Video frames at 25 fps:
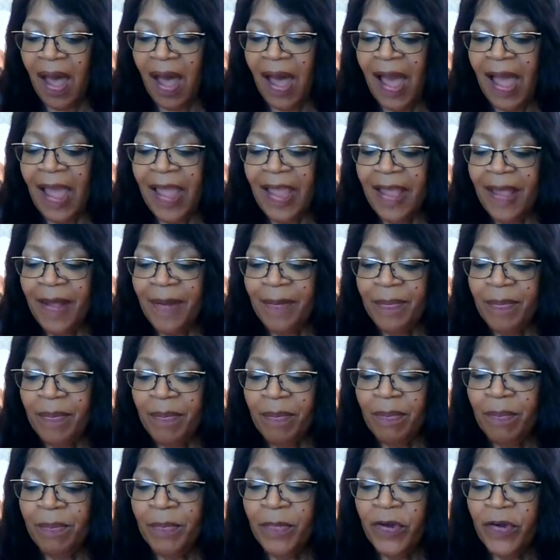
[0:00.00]
I
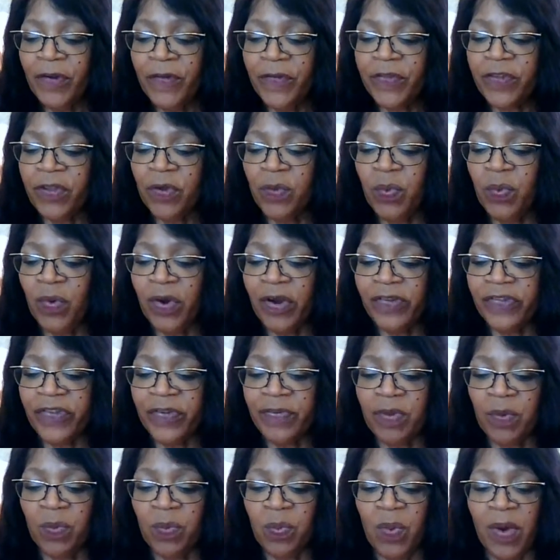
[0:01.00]
am moved to
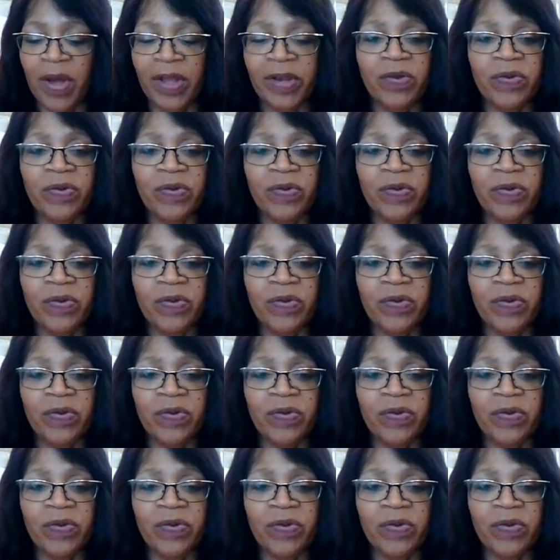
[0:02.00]
worship the one